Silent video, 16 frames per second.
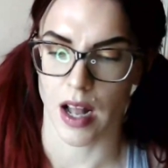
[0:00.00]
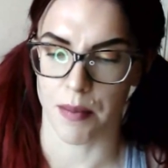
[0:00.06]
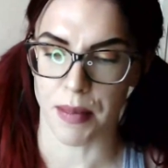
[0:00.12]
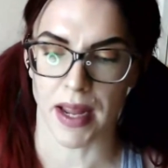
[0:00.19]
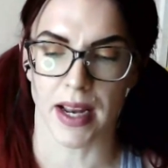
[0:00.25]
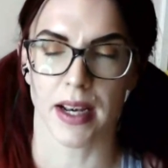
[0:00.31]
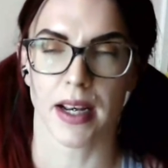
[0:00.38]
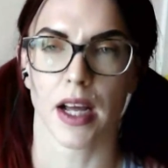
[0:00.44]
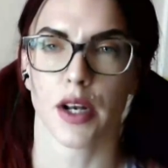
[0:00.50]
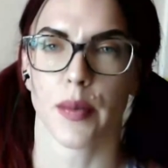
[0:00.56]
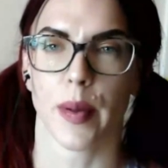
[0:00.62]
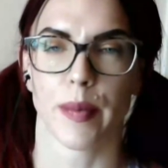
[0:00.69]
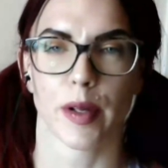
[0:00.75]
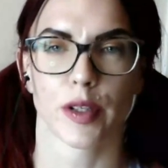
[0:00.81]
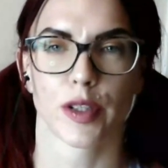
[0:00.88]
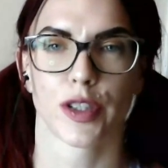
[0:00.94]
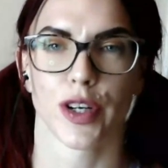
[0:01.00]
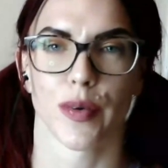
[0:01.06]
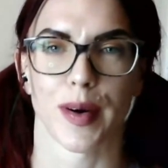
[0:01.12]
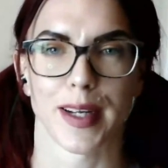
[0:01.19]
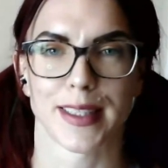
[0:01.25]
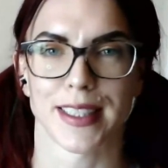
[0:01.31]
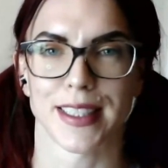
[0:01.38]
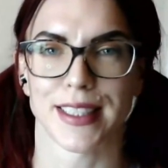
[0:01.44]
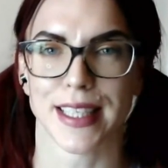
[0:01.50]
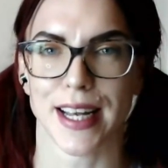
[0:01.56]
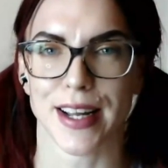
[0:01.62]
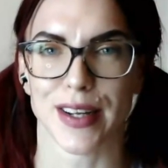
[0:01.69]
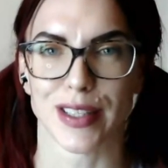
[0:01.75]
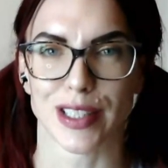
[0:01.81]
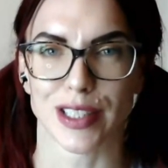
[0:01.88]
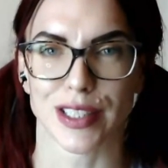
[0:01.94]
I mean, I'm not sure why she's
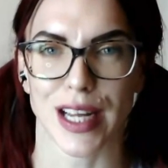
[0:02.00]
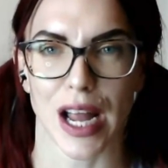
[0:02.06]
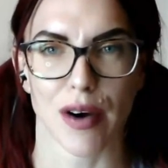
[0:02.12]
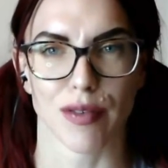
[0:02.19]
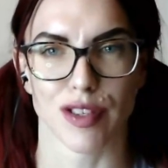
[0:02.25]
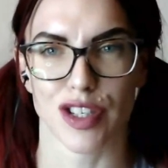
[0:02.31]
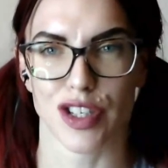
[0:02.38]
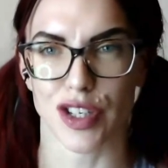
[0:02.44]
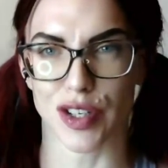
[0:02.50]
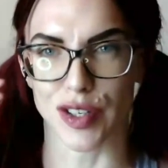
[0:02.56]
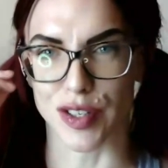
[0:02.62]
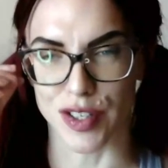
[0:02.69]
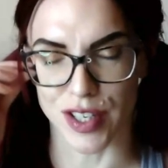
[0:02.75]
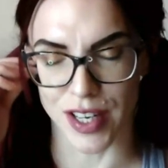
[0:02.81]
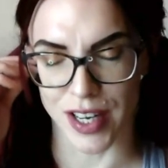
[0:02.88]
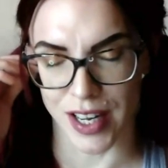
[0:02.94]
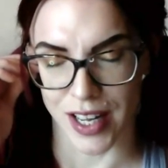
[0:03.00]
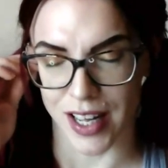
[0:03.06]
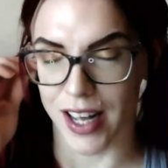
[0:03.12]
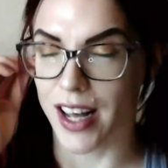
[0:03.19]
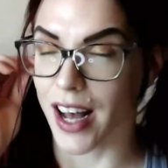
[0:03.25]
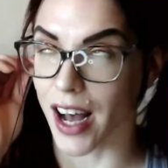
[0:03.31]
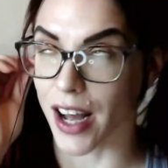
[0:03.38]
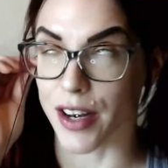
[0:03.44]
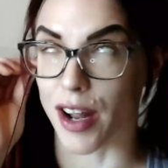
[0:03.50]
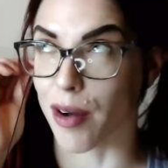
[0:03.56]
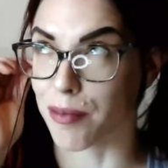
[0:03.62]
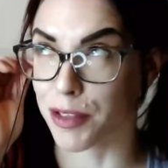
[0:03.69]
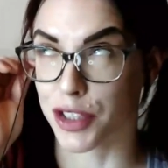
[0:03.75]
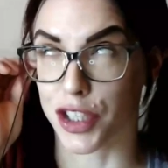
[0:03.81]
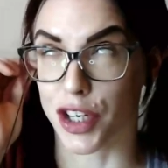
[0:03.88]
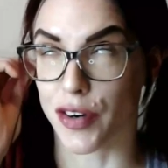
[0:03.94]
standing on the scale with shoes. And
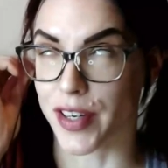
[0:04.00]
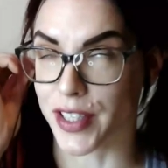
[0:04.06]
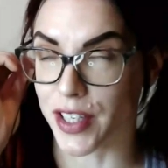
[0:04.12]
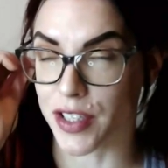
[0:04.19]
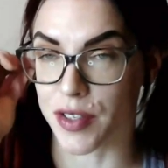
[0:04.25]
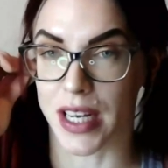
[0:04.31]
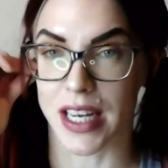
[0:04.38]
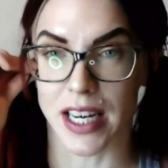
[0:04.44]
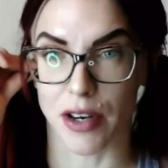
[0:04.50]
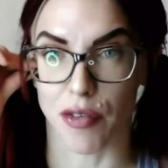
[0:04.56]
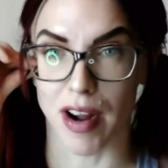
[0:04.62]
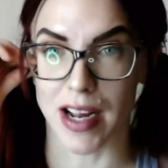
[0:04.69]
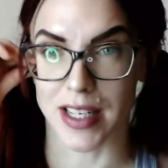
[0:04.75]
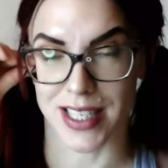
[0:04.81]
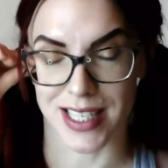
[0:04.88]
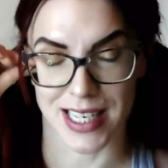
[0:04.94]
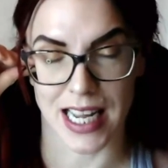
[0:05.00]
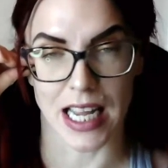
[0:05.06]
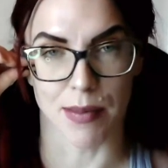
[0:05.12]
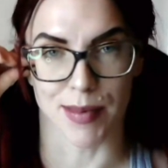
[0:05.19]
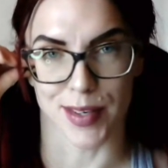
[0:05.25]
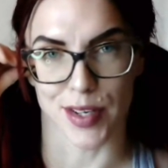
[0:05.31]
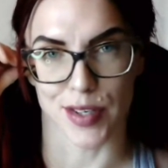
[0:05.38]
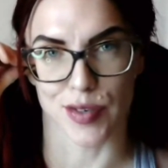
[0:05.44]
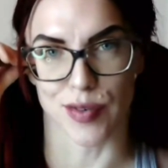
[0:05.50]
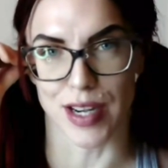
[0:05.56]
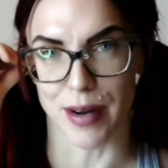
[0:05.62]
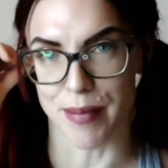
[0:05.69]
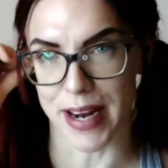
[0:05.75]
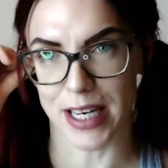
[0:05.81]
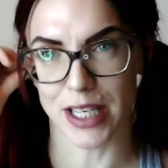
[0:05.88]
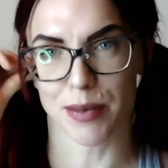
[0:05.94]
I'm sure it doesn't, in the grand scheme, it doesn't
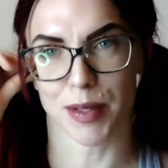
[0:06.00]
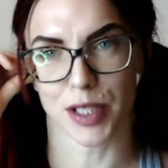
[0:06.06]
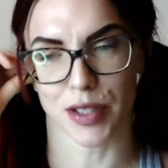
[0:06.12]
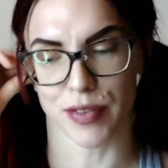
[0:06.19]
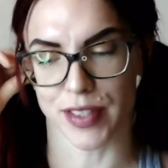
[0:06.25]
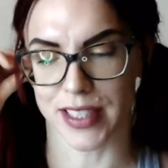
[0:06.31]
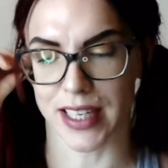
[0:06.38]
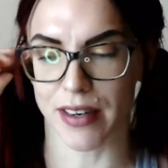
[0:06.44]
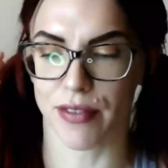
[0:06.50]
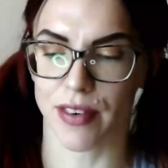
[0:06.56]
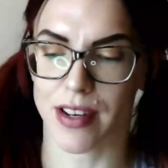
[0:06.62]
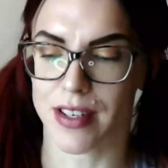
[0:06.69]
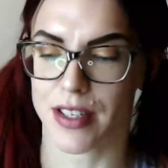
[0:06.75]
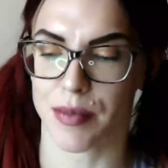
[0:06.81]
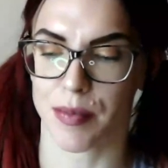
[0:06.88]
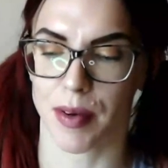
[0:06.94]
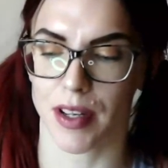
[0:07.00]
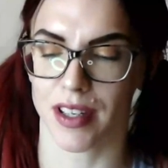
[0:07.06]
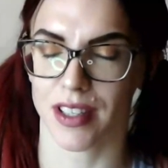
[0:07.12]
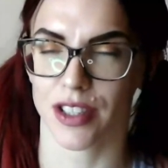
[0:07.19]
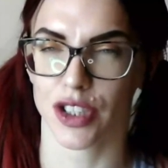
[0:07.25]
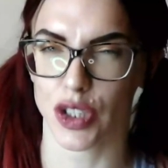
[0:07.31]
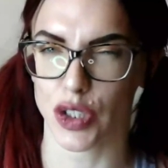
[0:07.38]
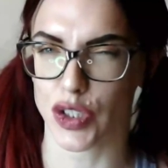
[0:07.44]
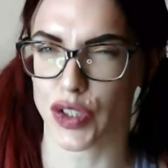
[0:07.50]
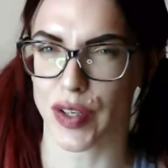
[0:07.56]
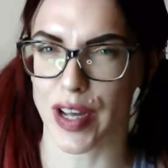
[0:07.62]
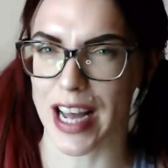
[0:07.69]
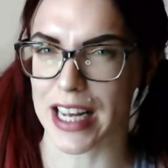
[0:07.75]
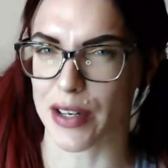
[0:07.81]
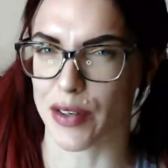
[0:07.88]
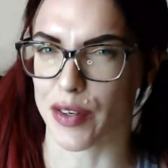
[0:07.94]
really make too much of a difference, but shoes do
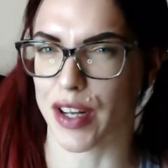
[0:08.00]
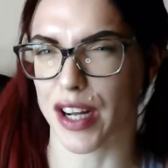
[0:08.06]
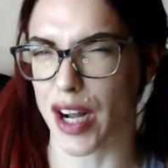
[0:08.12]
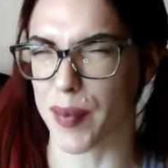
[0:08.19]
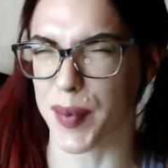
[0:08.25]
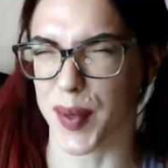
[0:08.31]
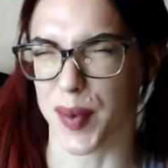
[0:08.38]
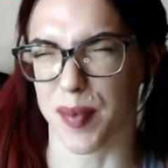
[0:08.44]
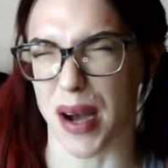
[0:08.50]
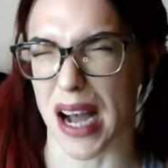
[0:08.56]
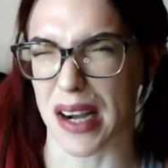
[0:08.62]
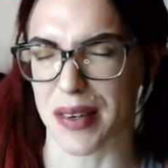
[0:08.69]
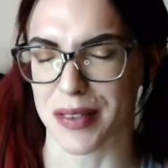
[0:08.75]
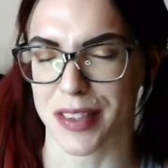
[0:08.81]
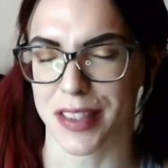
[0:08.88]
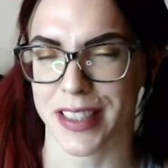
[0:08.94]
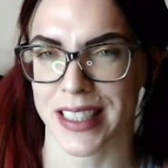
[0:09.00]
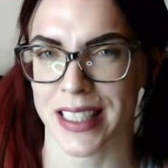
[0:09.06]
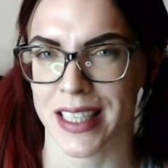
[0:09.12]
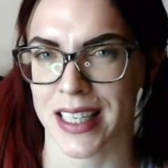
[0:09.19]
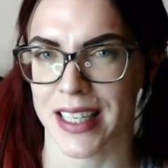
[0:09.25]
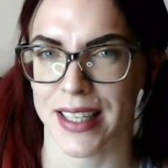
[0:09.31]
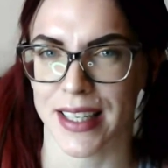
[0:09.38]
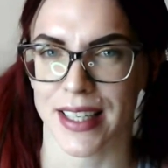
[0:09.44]
add on a couple of pounds.